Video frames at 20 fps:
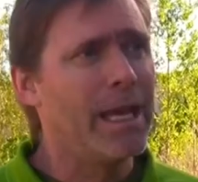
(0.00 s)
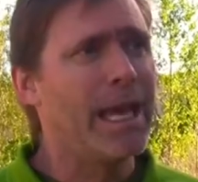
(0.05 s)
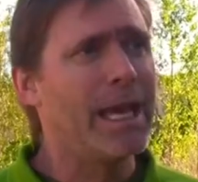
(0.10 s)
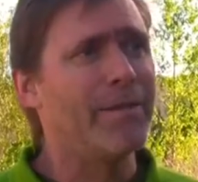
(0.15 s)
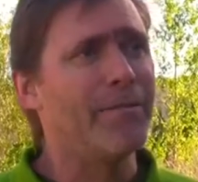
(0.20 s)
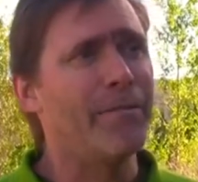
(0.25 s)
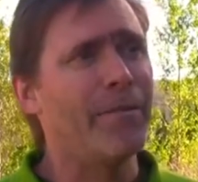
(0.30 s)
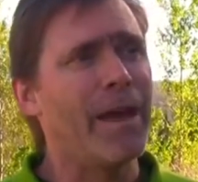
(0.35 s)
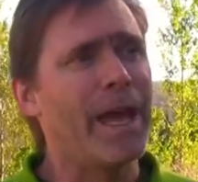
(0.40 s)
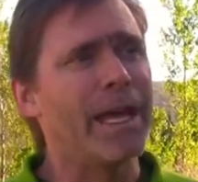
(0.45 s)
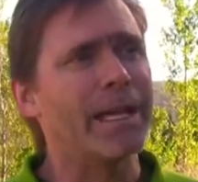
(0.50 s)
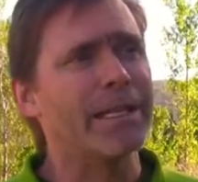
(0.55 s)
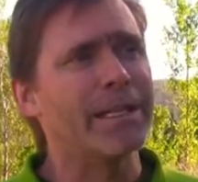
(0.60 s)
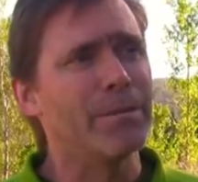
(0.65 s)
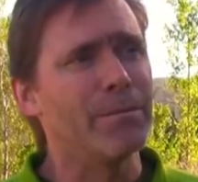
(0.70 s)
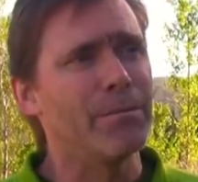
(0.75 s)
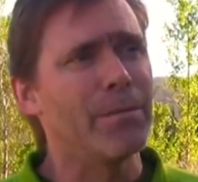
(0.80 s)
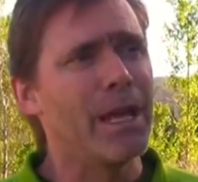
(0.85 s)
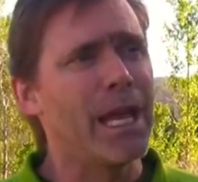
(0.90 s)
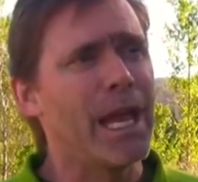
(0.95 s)
In fact,
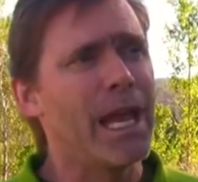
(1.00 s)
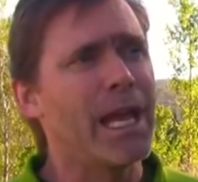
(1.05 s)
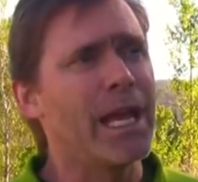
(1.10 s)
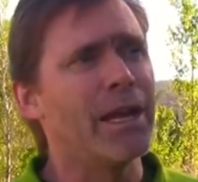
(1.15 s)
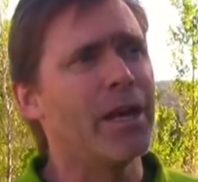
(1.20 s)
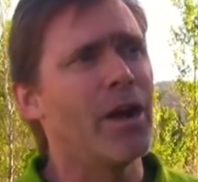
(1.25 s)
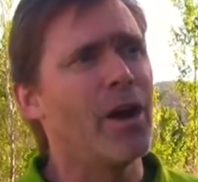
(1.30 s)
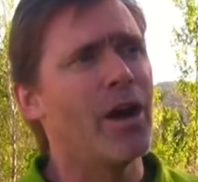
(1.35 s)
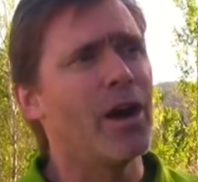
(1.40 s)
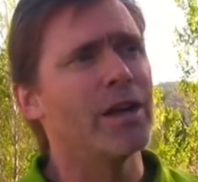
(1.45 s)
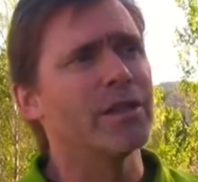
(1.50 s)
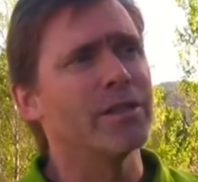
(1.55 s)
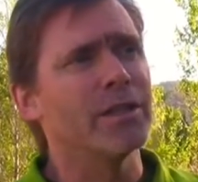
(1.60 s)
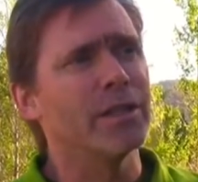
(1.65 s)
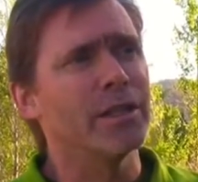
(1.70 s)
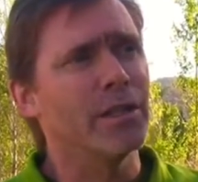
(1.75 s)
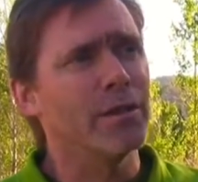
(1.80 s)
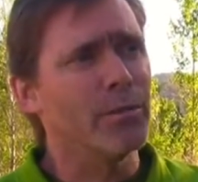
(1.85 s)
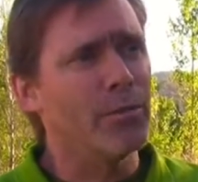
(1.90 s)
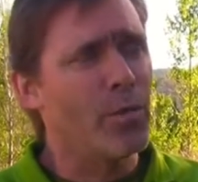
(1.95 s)
it may cause
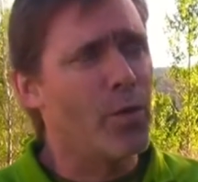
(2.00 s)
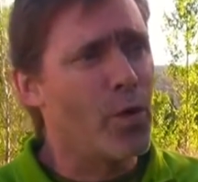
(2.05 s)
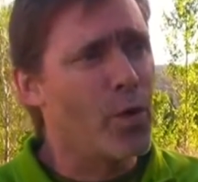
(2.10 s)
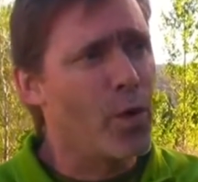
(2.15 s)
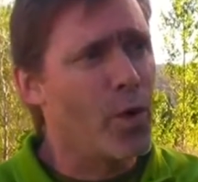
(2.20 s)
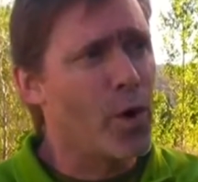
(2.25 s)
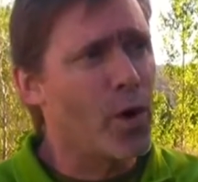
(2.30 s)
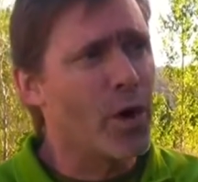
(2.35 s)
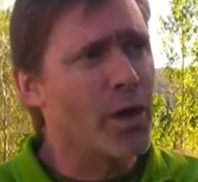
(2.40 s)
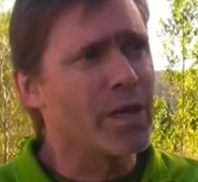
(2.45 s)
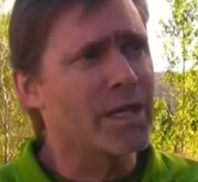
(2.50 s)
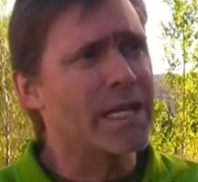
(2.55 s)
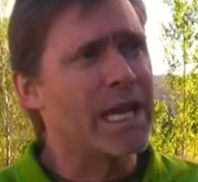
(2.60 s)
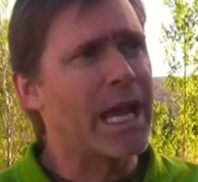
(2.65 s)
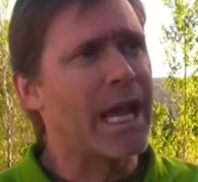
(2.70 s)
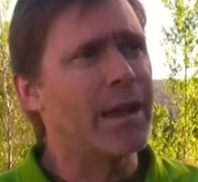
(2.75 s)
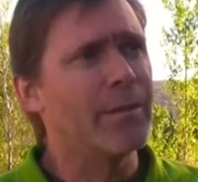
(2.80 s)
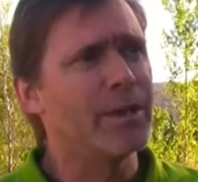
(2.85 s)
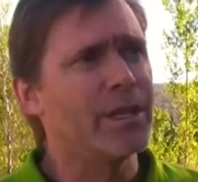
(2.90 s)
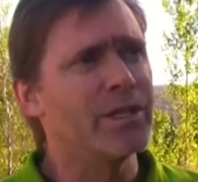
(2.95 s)
a little more
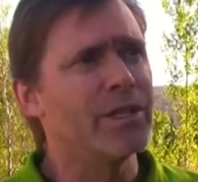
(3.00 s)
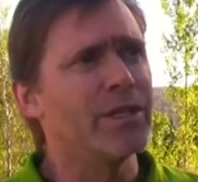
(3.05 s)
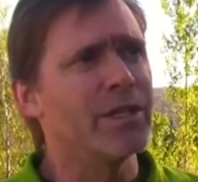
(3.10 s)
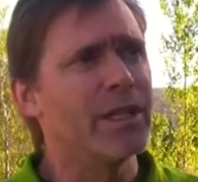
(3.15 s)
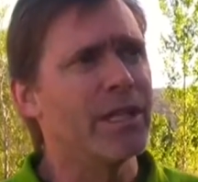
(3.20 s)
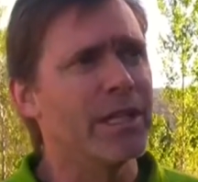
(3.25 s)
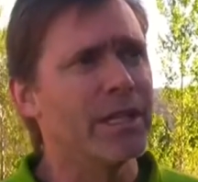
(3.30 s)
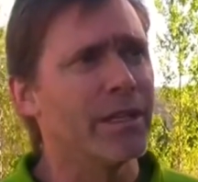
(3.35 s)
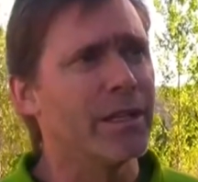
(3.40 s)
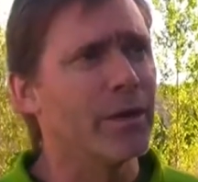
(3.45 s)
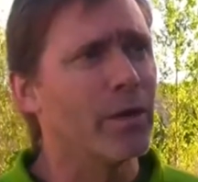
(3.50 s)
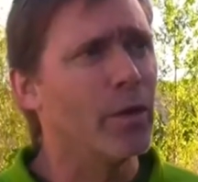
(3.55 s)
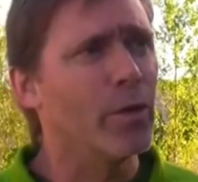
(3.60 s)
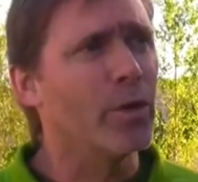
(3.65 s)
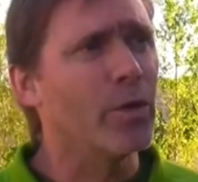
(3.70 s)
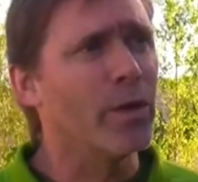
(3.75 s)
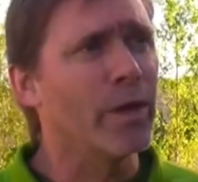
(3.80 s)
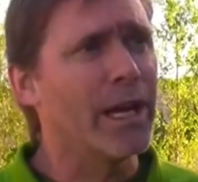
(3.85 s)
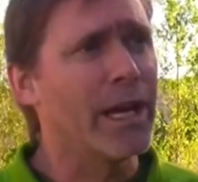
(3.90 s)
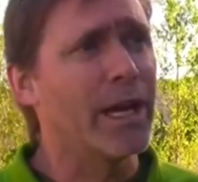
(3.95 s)
damage in the
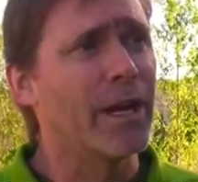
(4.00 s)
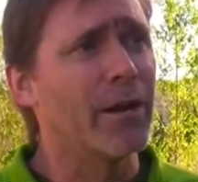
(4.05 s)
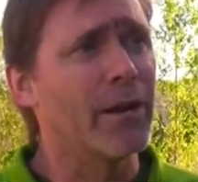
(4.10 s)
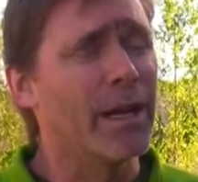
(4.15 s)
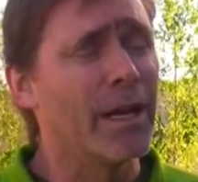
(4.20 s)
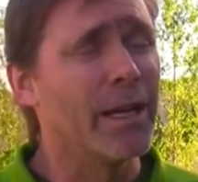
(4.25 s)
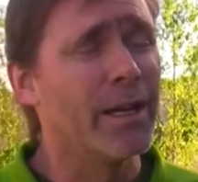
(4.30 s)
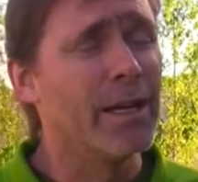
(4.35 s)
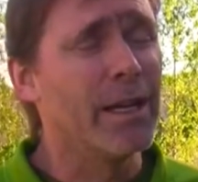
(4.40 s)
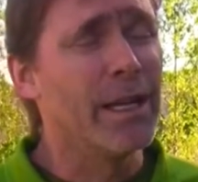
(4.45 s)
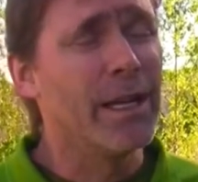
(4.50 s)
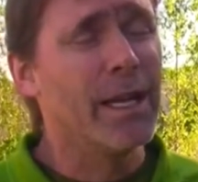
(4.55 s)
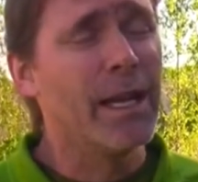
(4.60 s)
local area.